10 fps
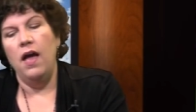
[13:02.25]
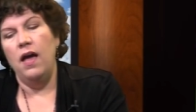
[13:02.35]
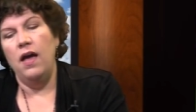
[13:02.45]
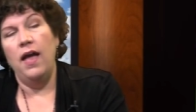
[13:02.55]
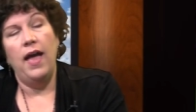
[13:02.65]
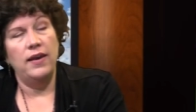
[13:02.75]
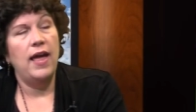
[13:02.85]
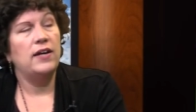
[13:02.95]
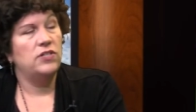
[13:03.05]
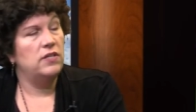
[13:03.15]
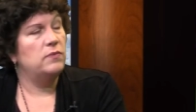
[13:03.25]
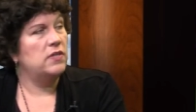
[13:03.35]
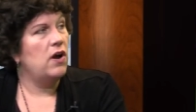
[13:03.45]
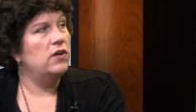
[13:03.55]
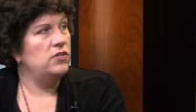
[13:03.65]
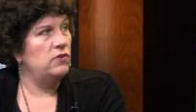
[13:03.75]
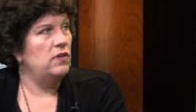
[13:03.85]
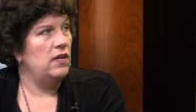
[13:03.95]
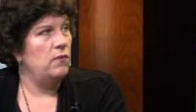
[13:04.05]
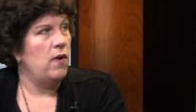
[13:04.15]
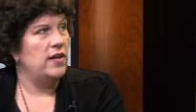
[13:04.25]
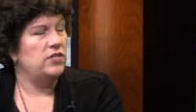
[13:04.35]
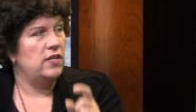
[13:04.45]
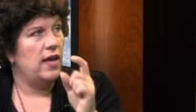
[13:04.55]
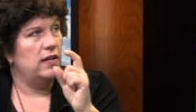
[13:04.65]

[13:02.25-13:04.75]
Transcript: Uh, and actually, there was a cartoon that he watched that